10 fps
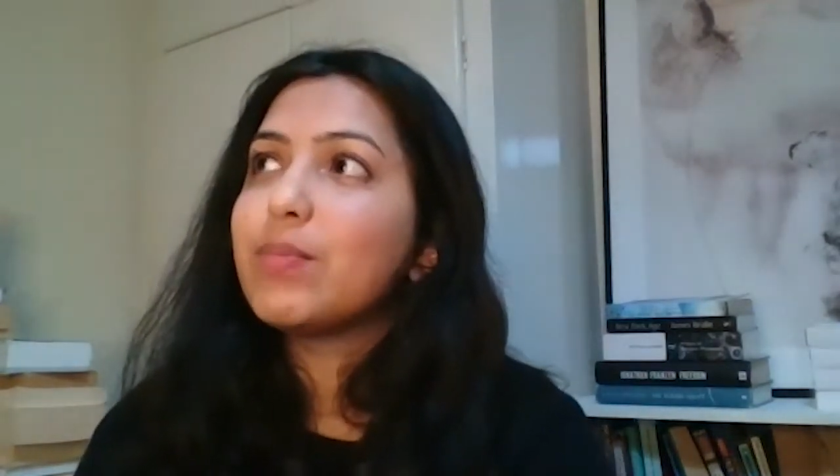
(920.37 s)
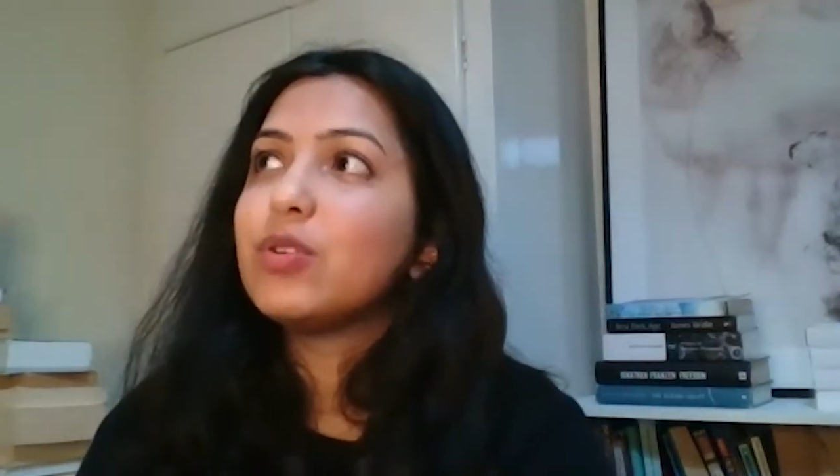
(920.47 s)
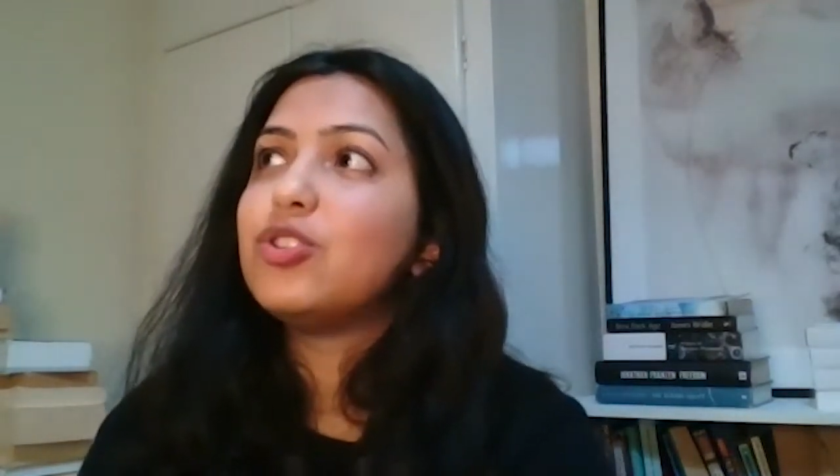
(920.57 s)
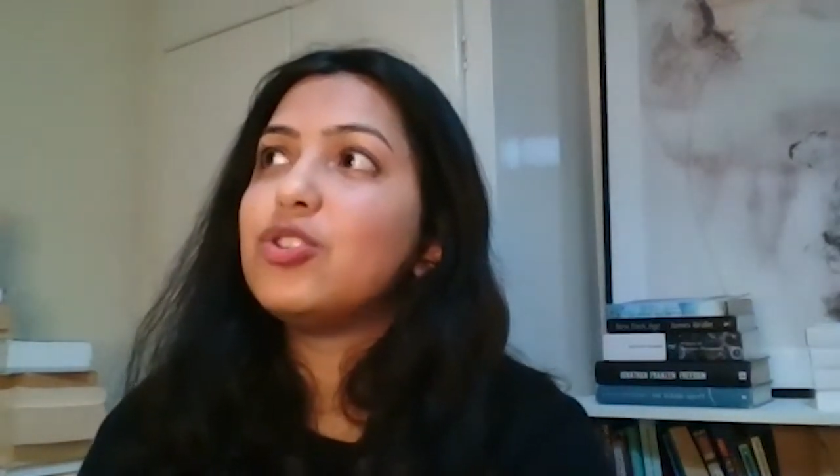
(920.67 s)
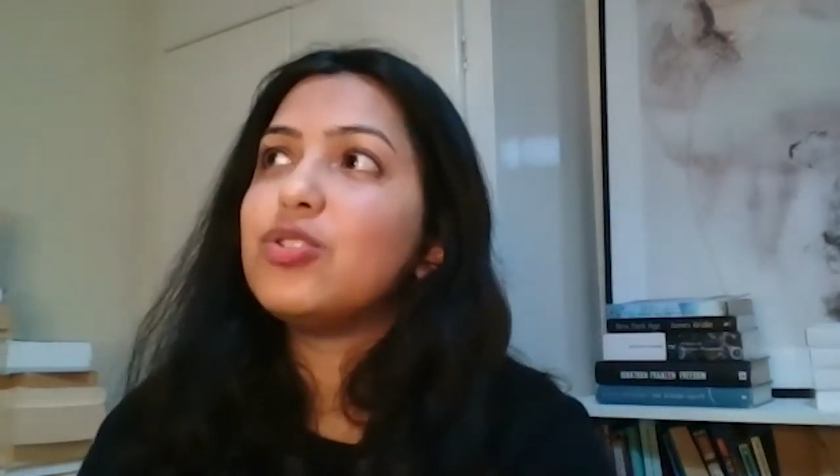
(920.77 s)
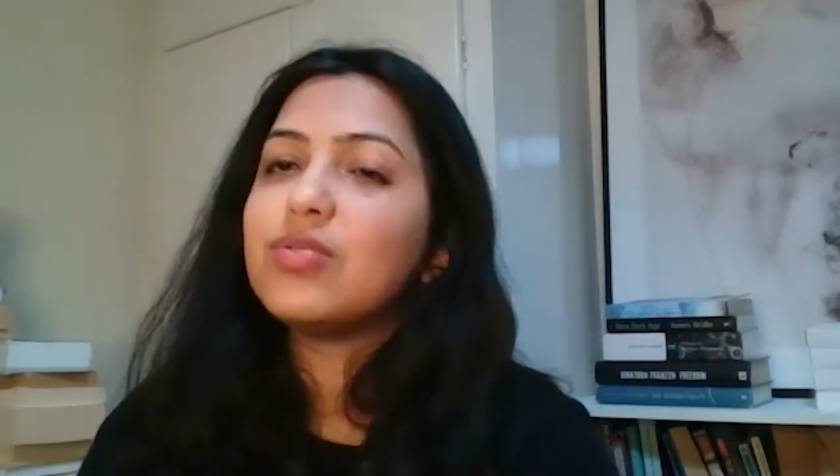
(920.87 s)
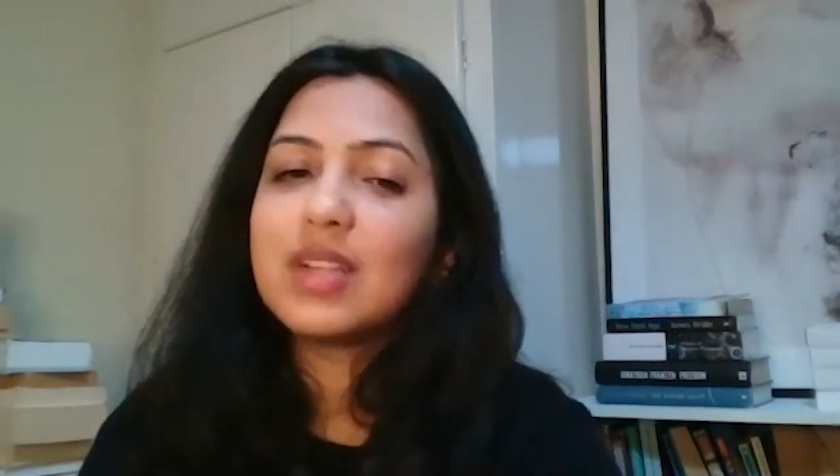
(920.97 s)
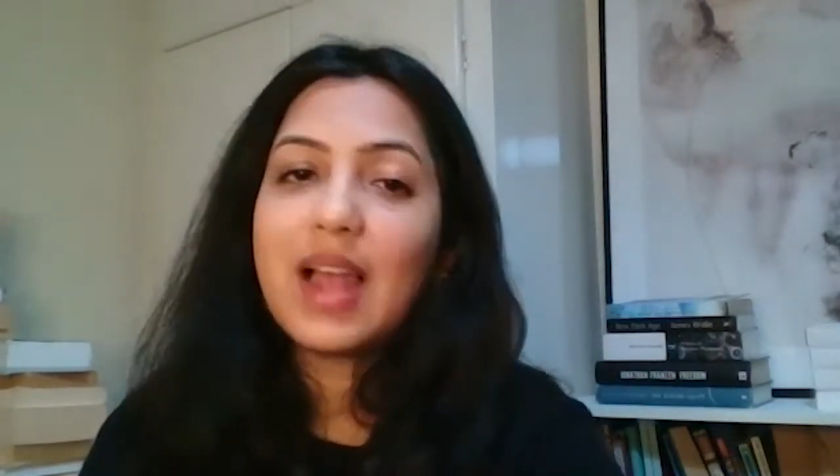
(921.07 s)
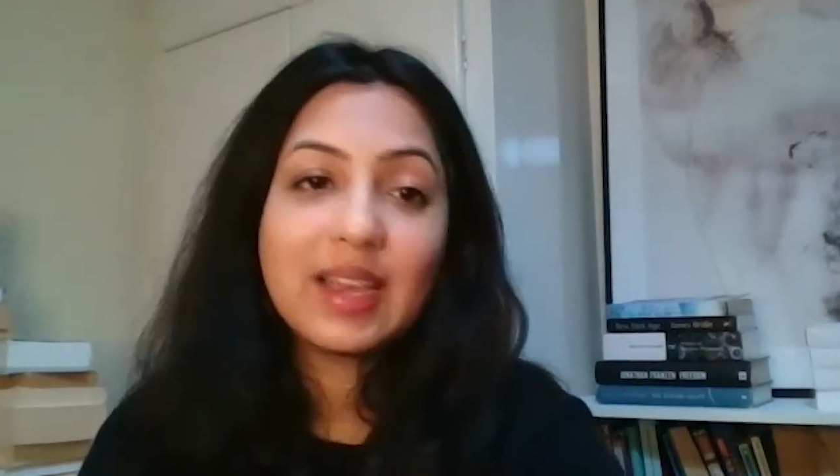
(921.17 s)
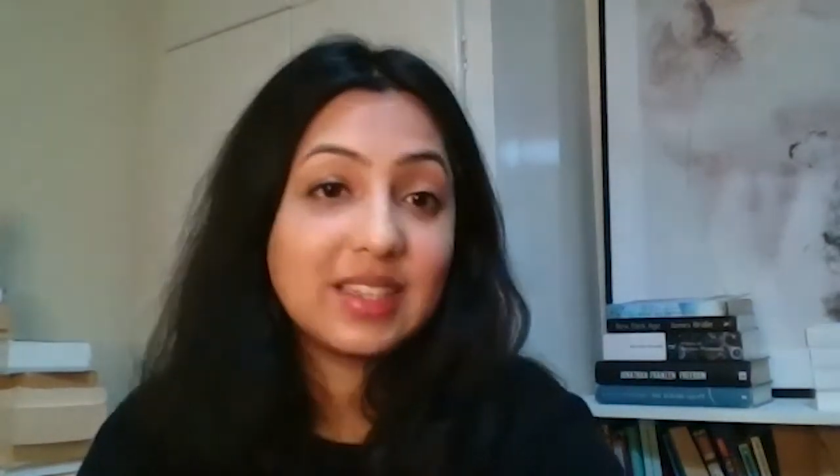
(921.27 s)
produce
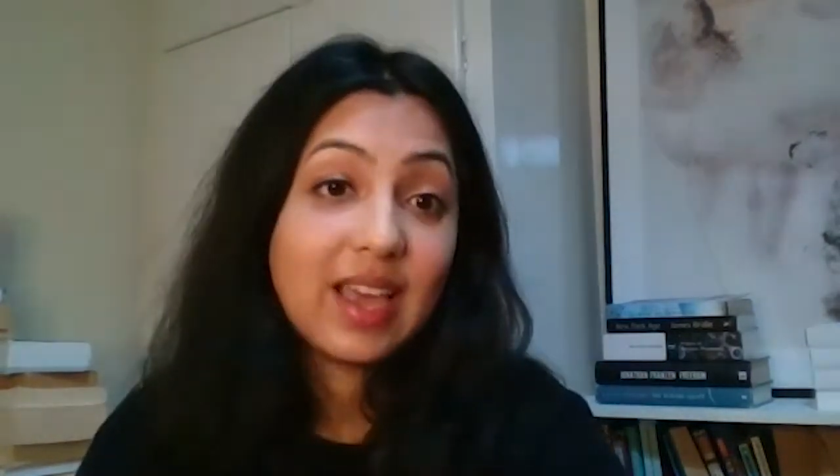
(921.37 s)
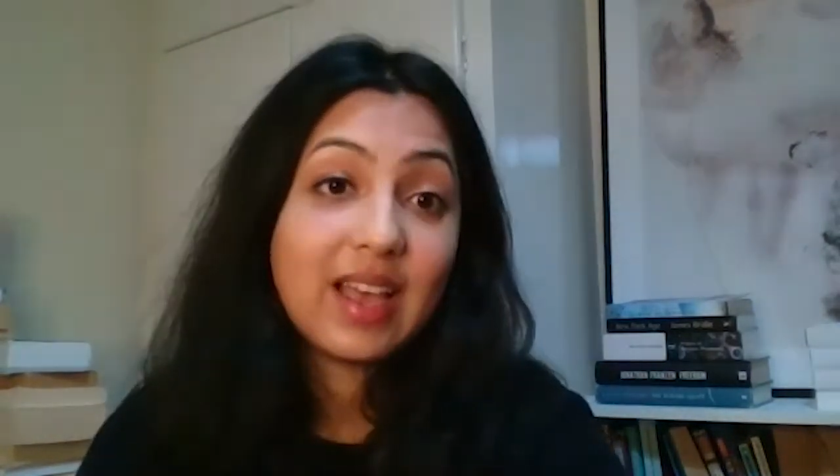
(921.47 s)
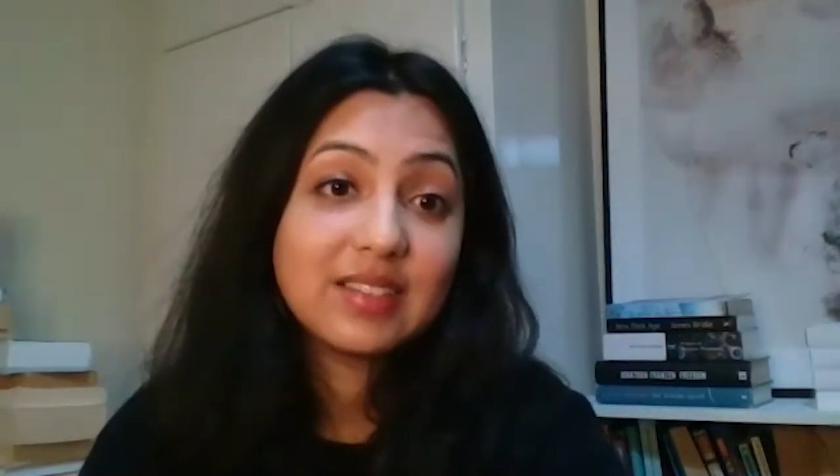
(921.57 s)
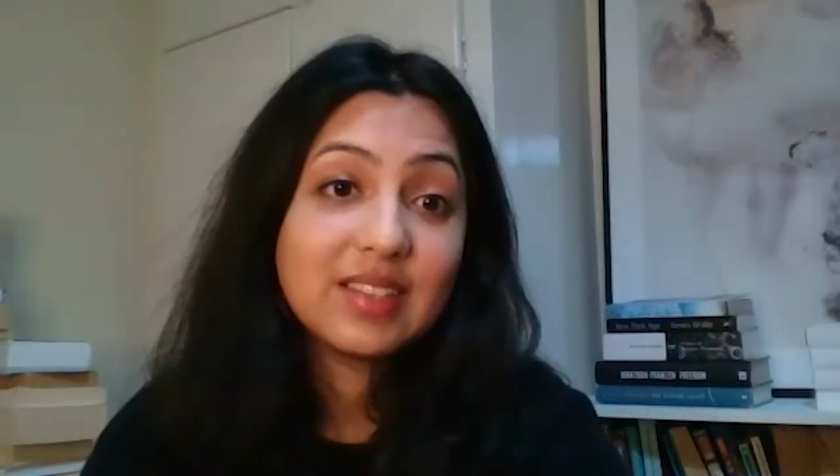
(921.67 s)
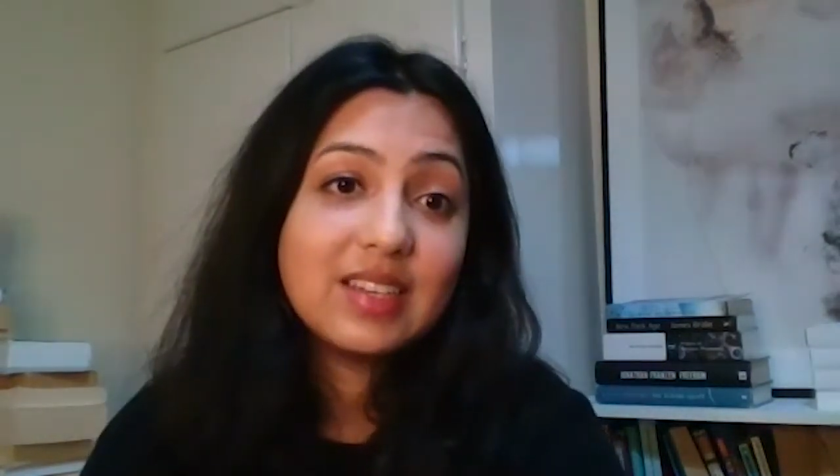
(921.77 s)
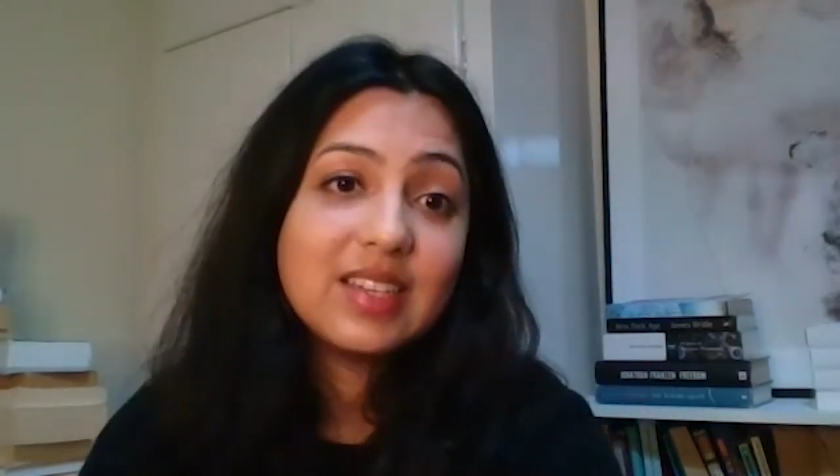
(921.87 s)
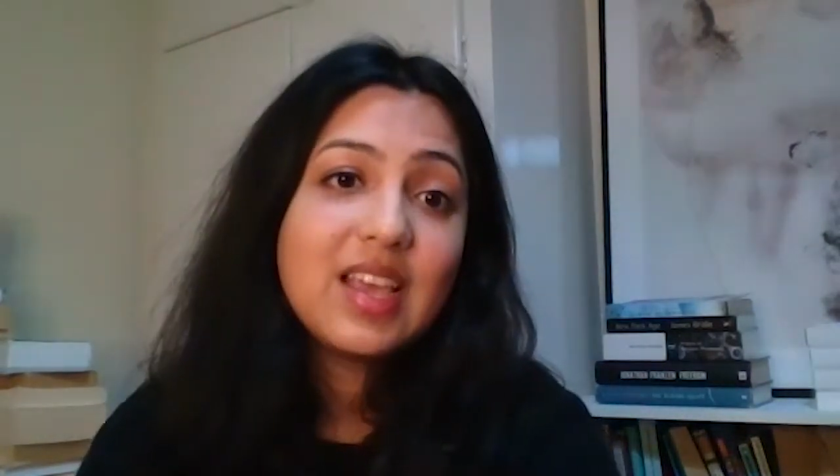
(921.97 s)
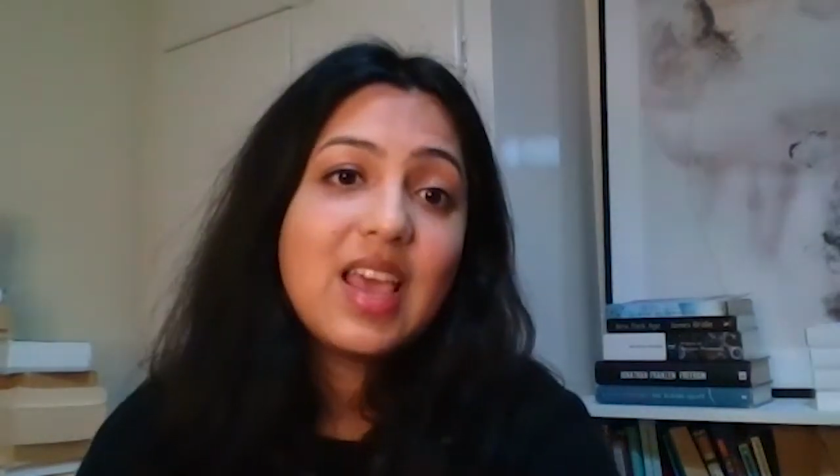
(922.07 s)
lactic acid.